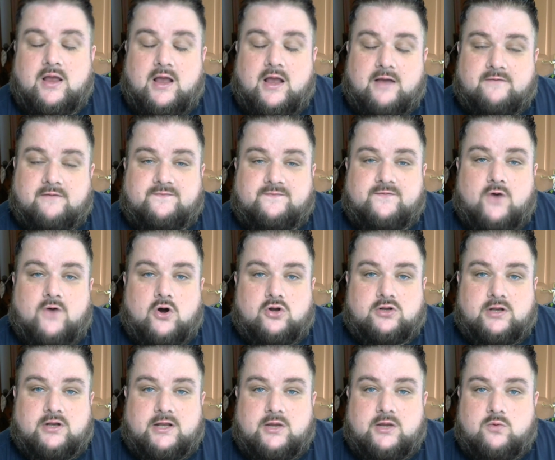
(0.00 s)
And
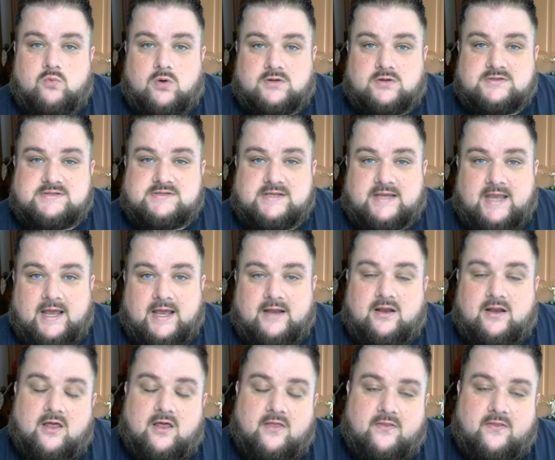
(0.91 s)
finally, once again,
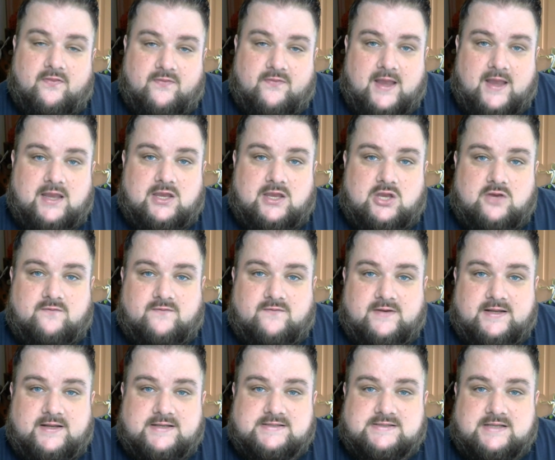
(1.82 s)
thank you for
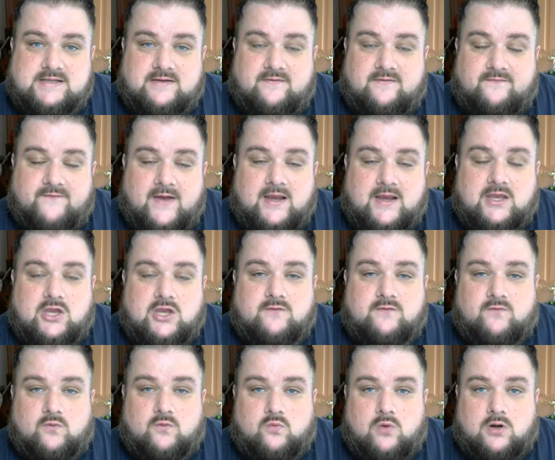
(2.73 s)
listening, thank you
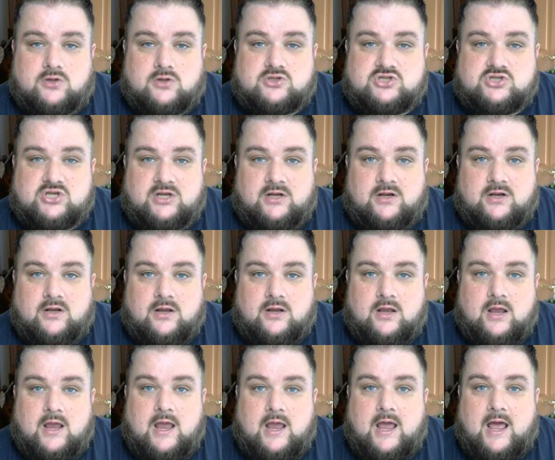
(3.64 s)
for watching,
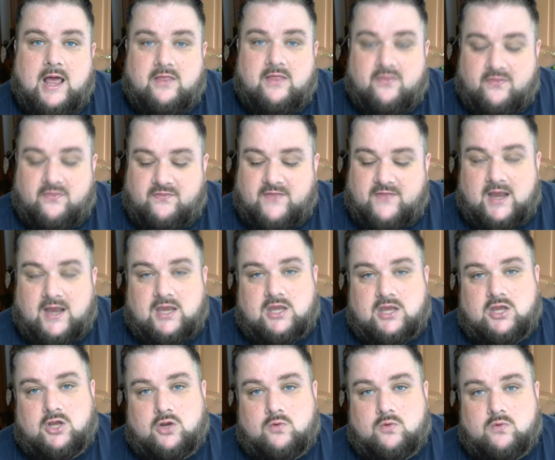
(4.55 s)
and
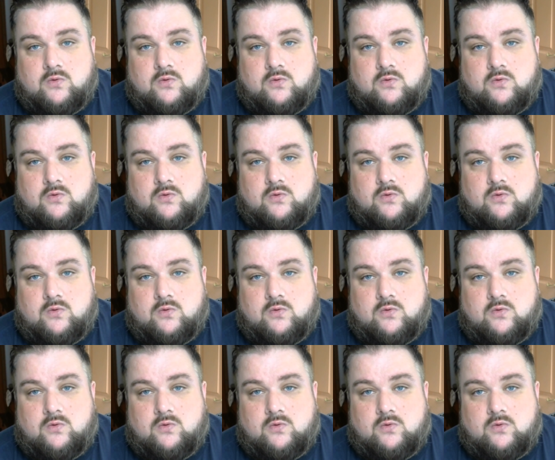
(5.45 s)
thank you,